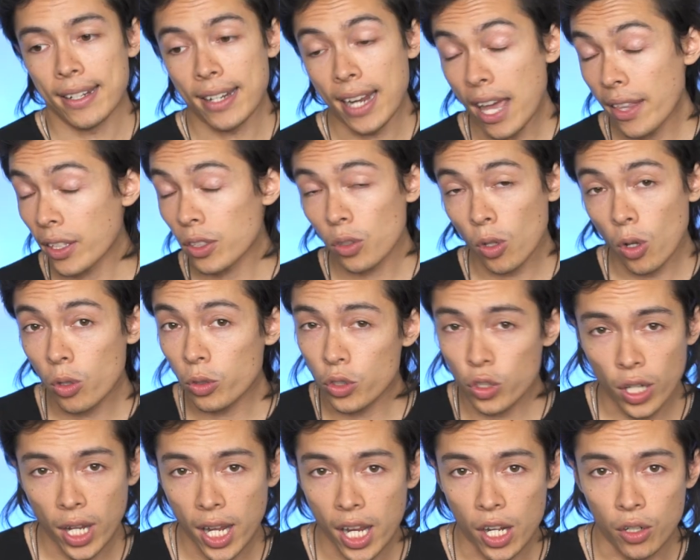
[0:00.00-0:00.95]
Now that's all
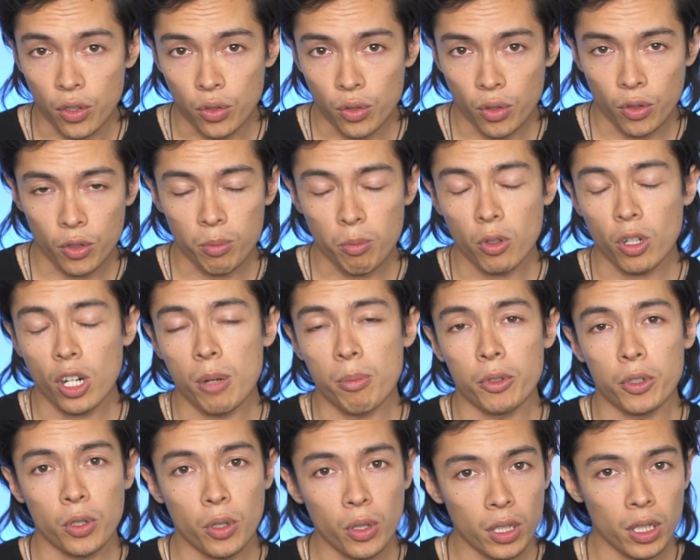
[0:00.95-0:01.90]
changed, so there's more
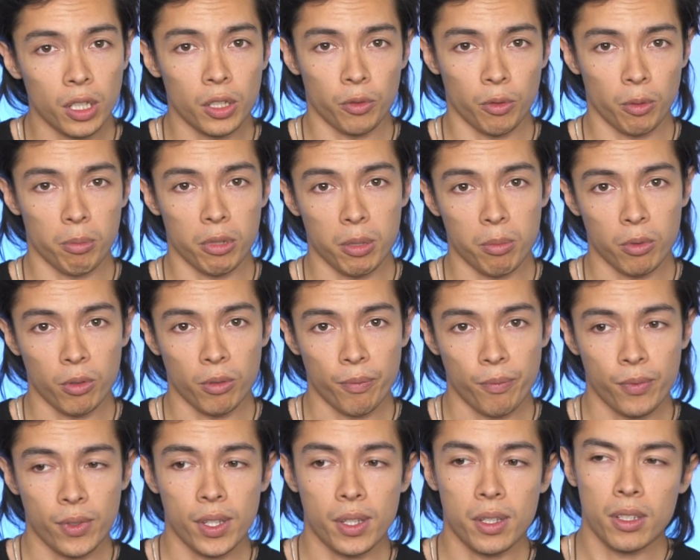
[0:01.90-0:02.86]
opportunities for people.
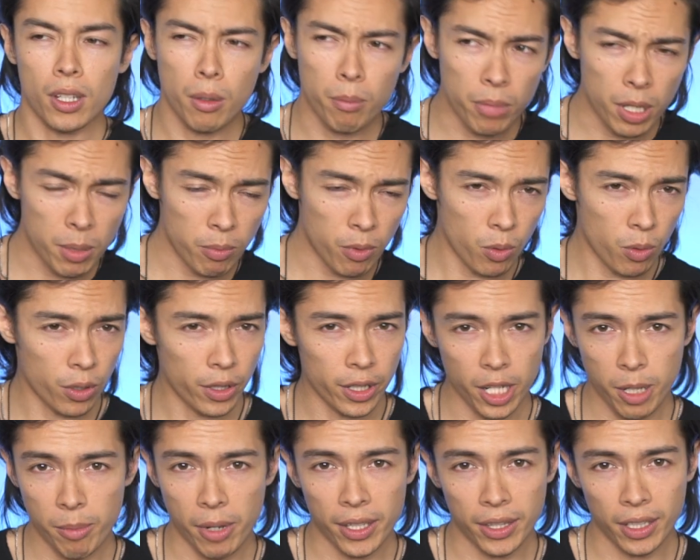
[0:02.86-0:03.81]
Some people
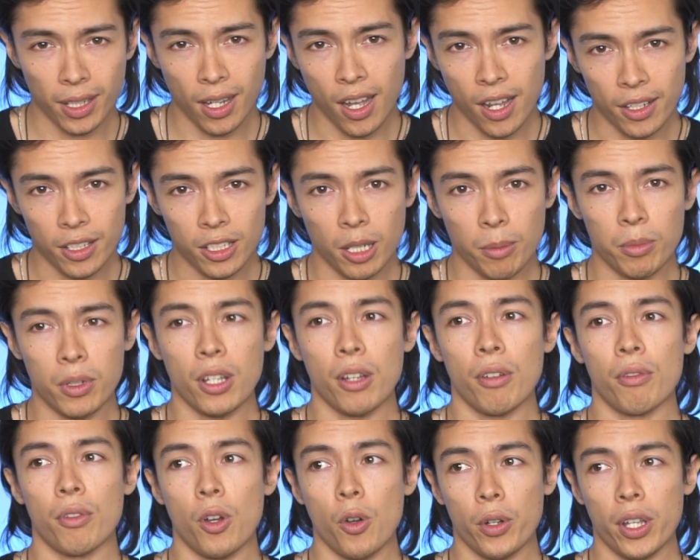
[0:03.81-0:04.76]
worry about the concept
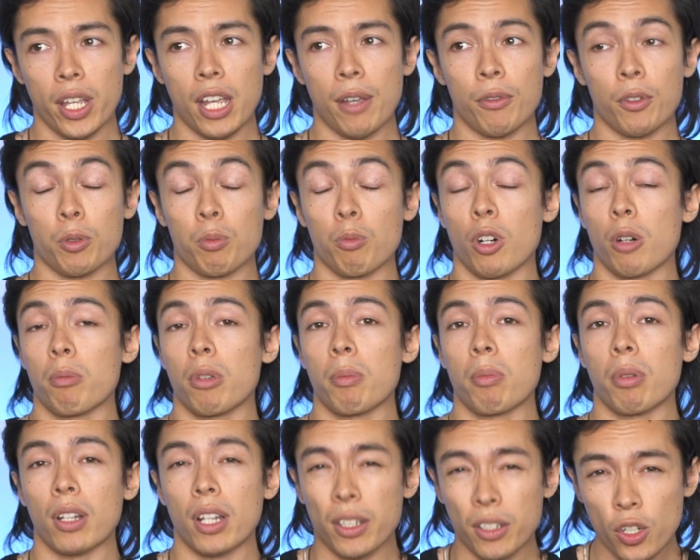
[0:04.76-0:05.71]
of, okay, if there's more
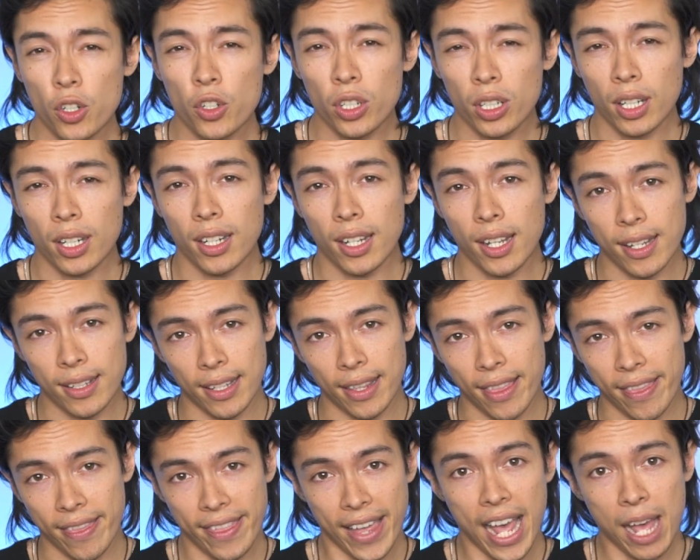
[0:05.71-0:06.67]
people auditioning, is
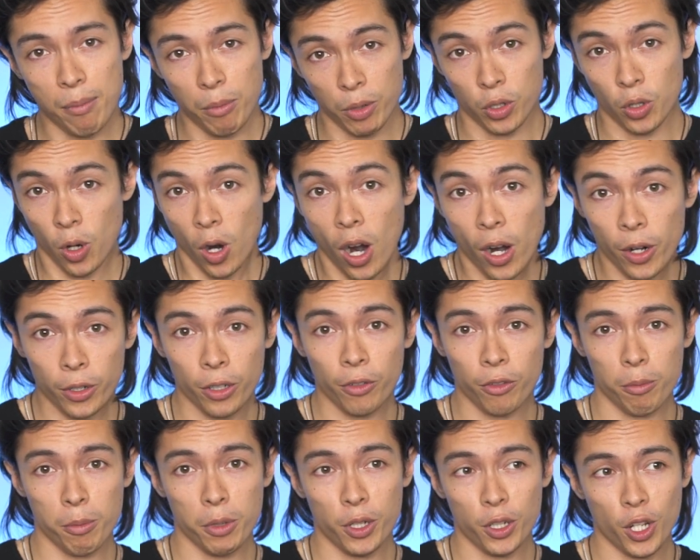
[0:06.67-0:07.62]
it that much harder
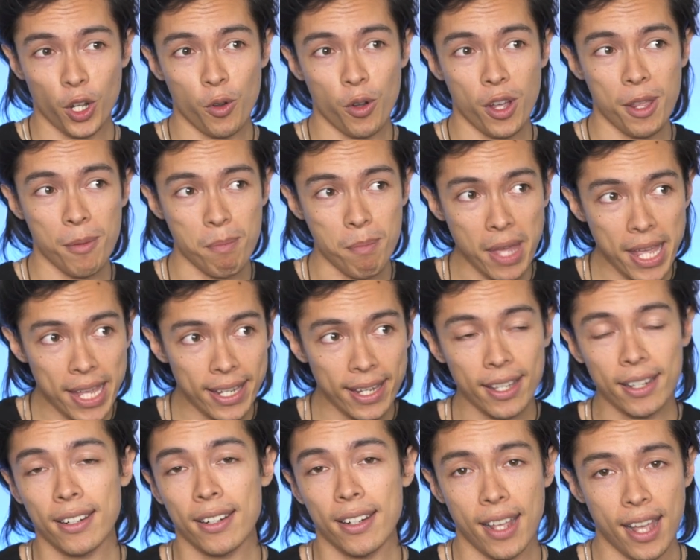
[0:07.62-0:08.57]
for me to go and make
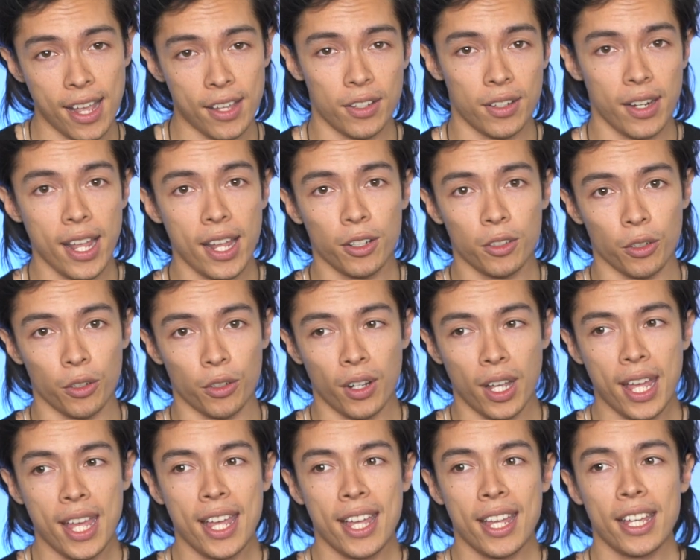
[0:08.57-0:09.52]
it as an actor?
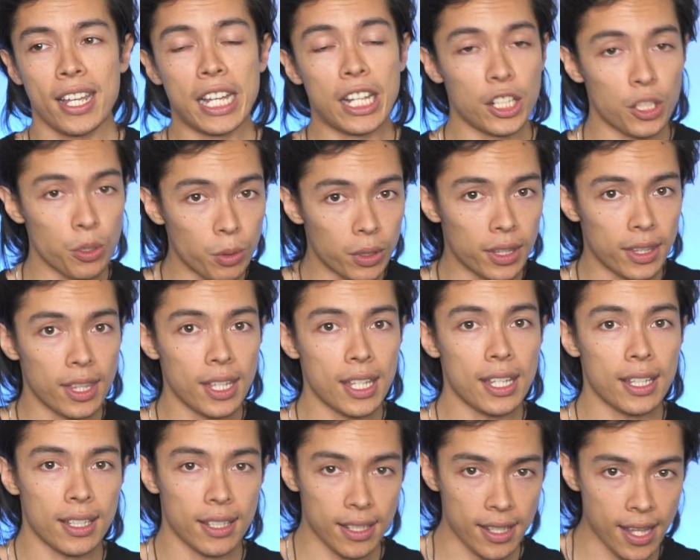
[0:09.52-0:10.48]
And you would
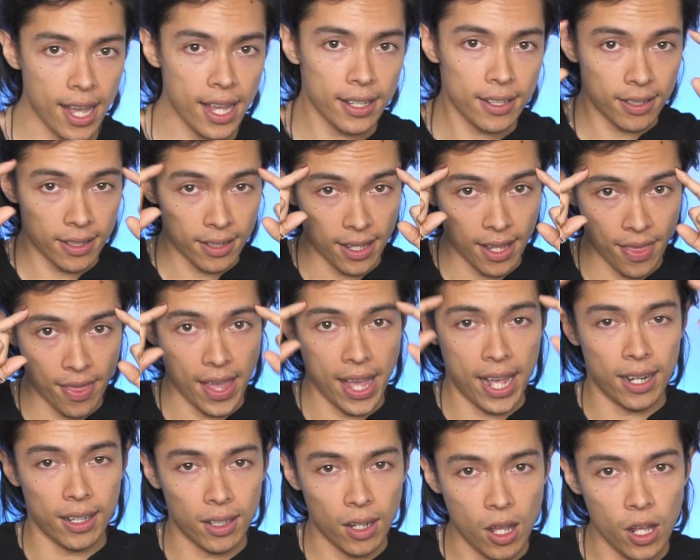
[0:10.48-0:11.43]
think yes in
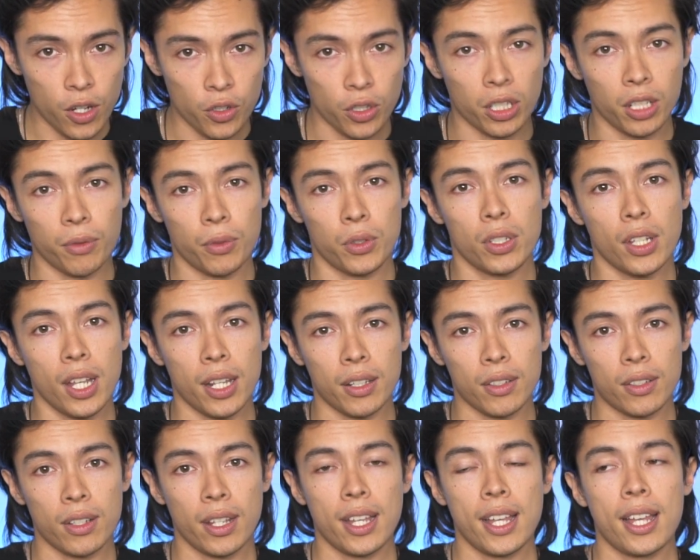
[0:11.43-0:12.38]
that logic of
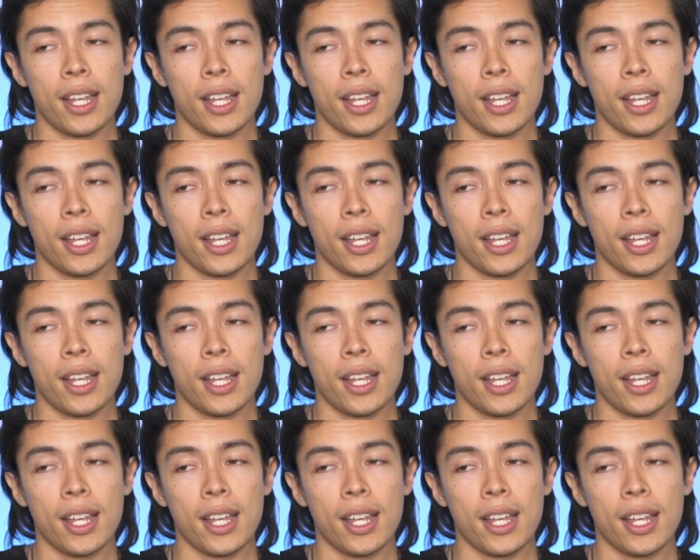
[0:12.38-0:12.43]
sense.